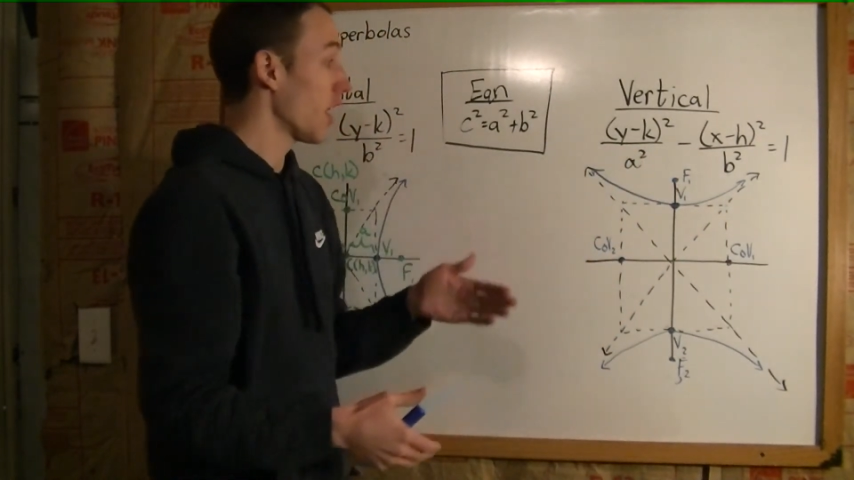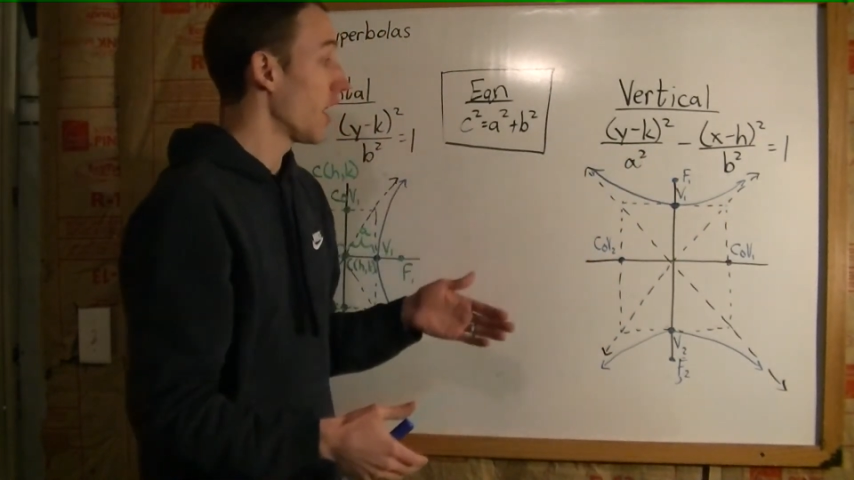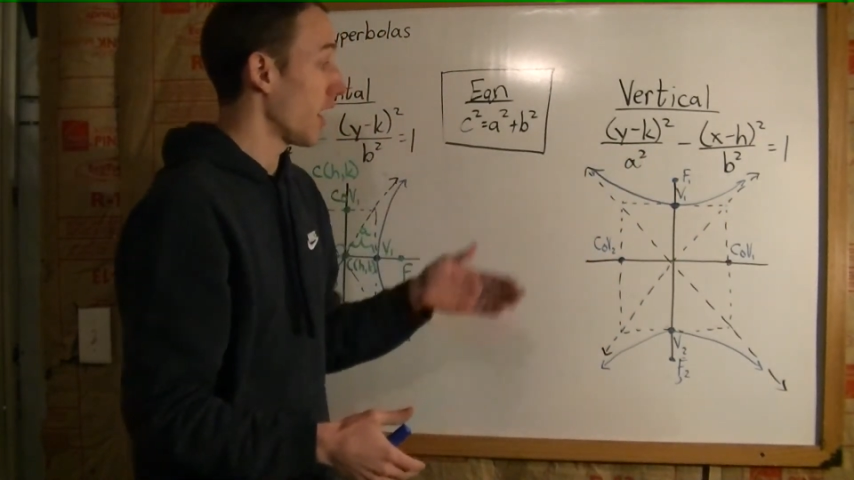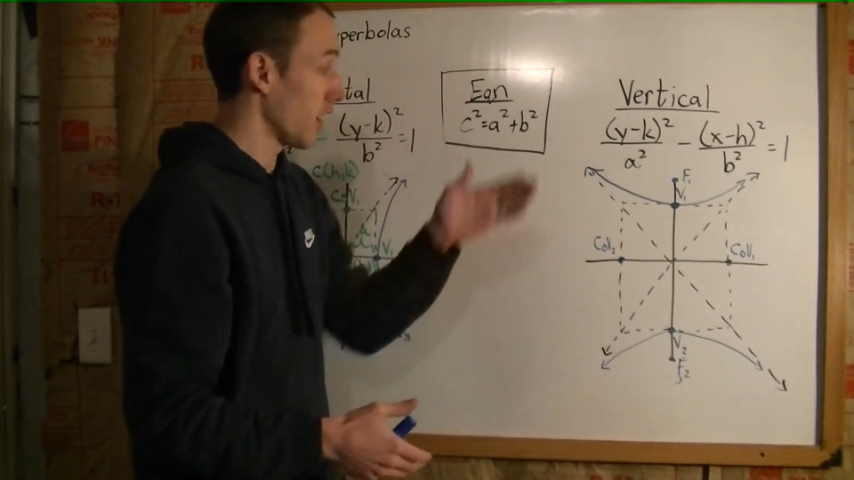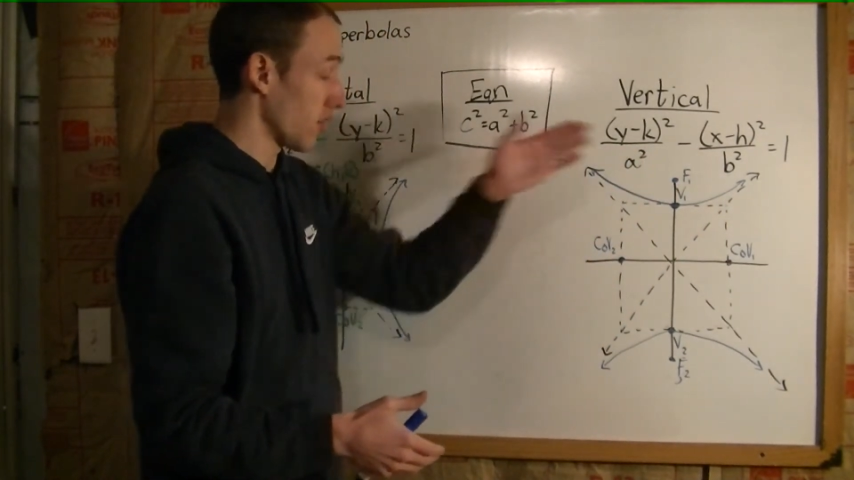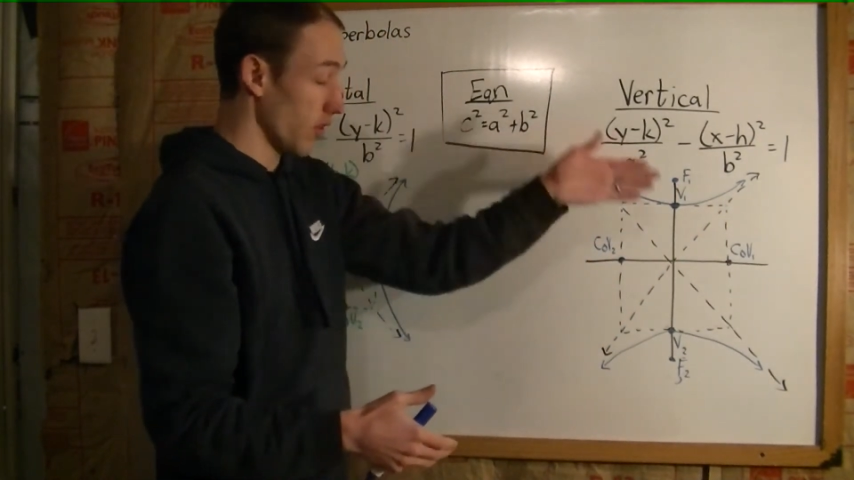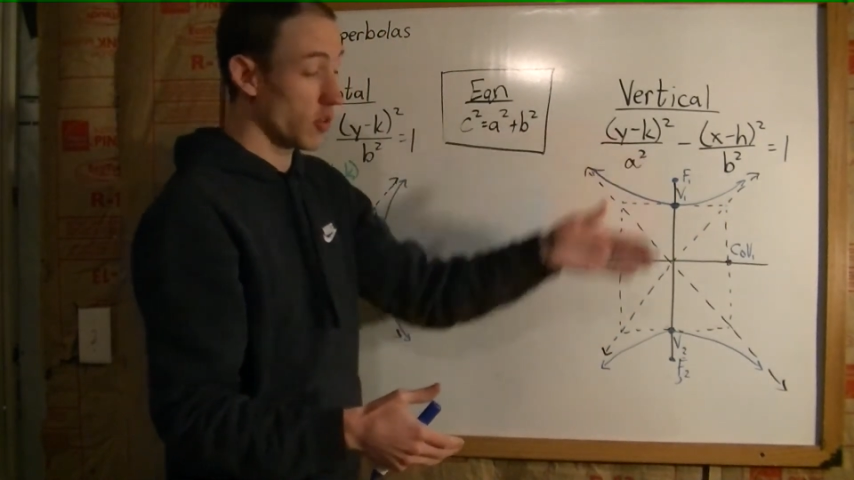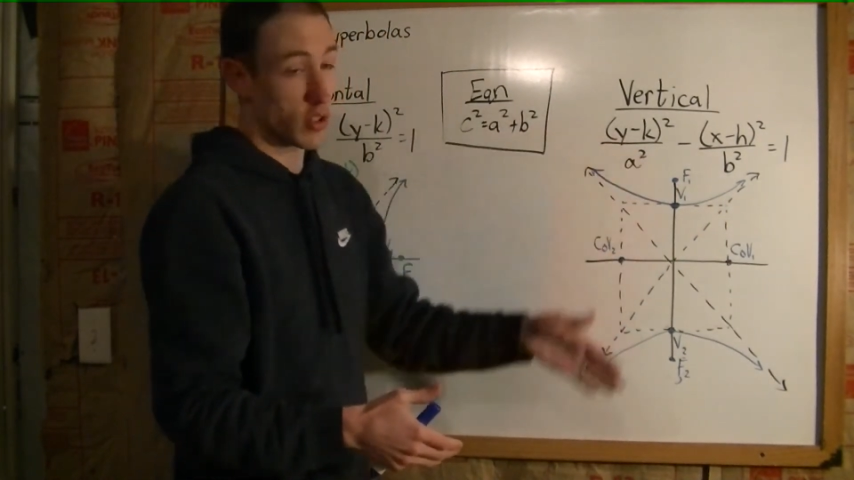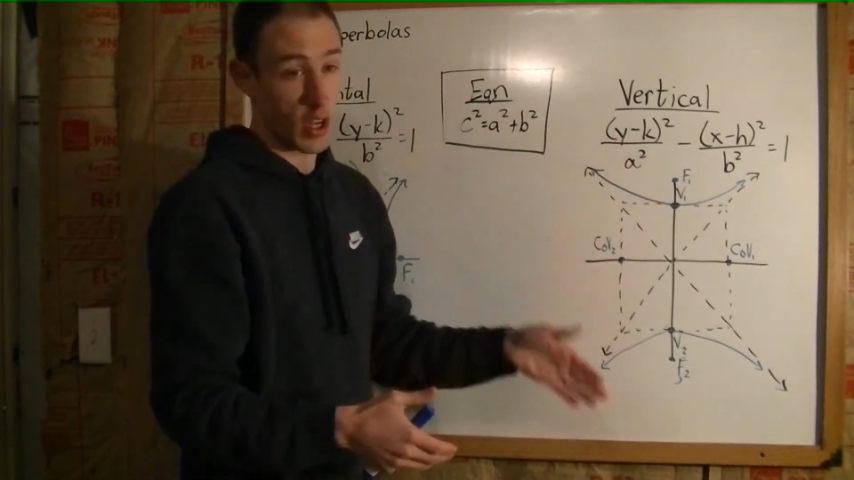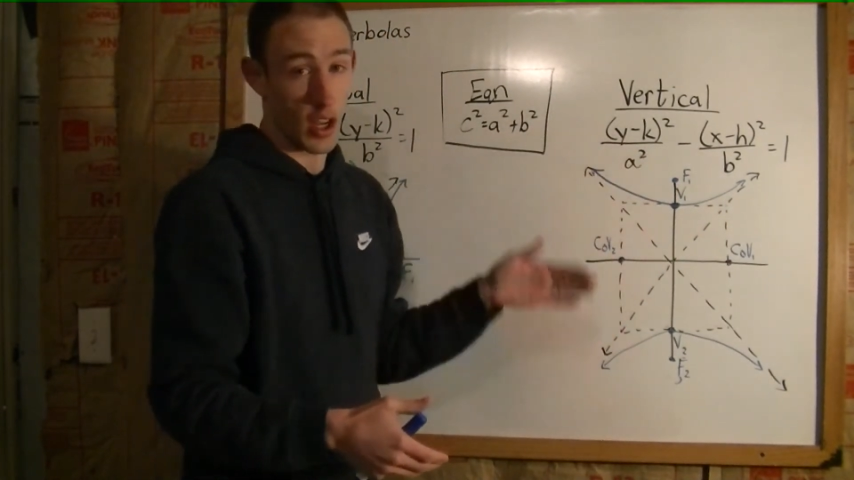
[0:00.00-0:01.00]
and your
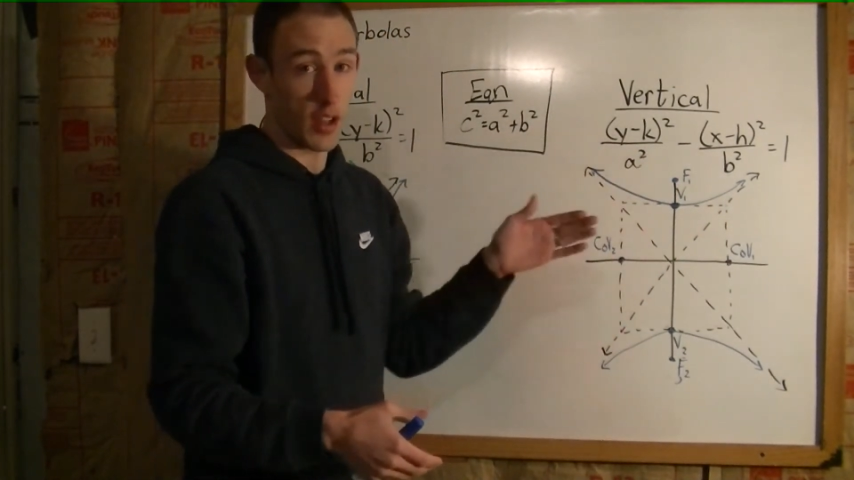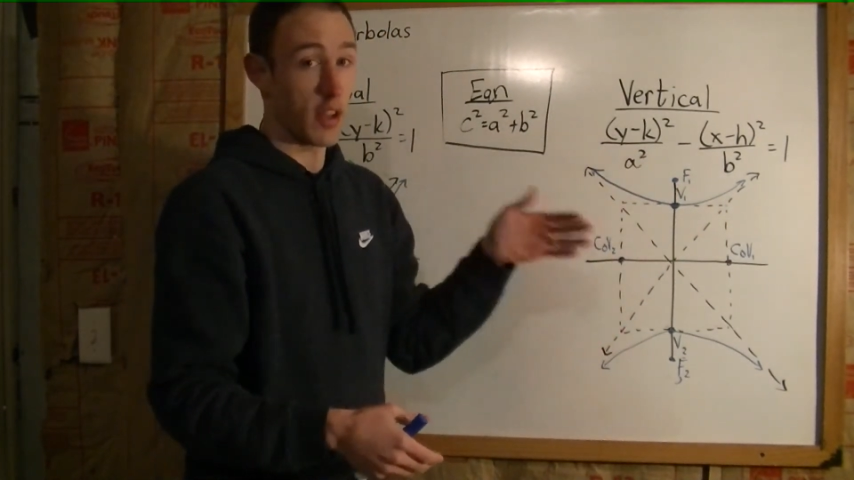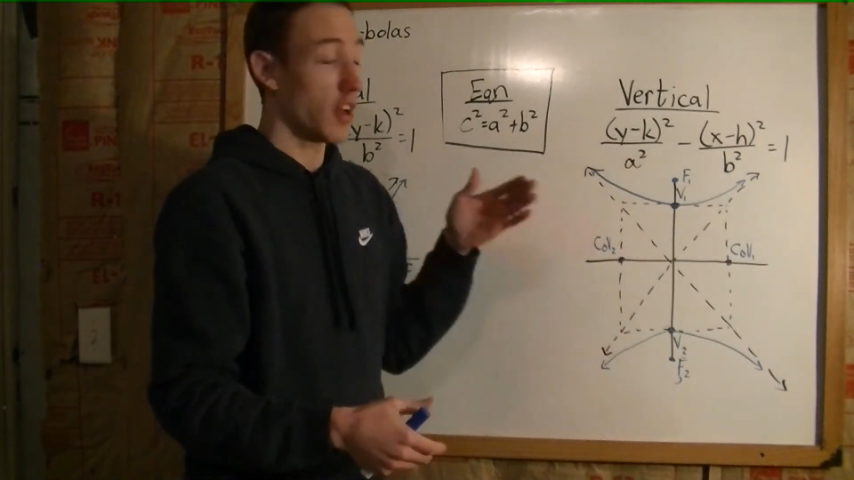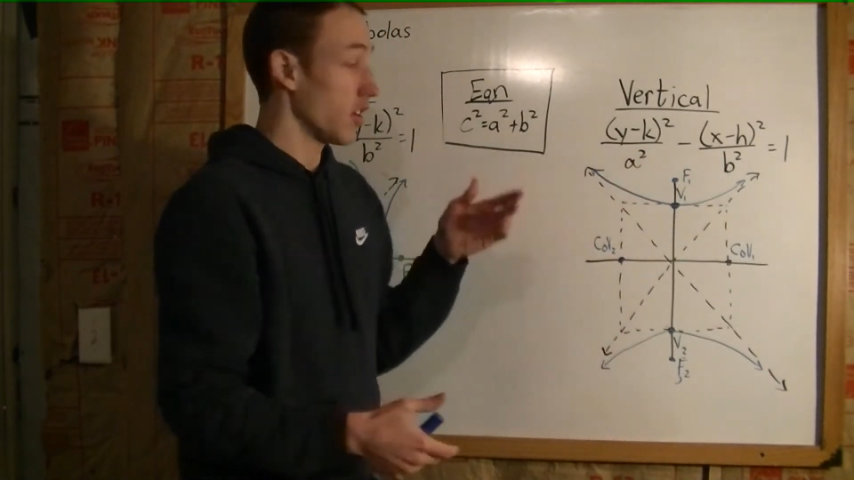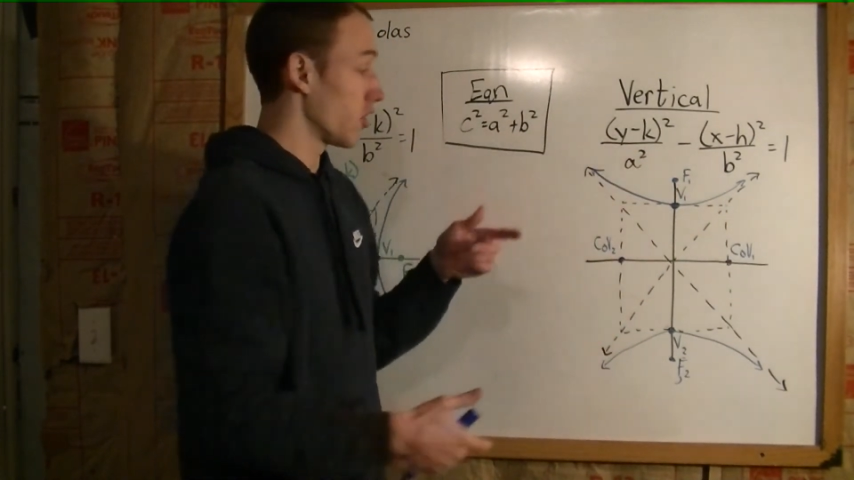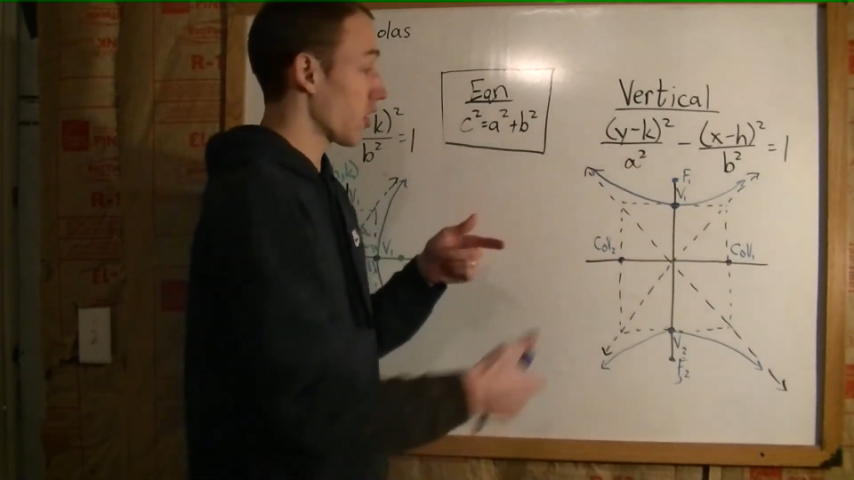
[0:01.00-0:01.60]
foci, you're going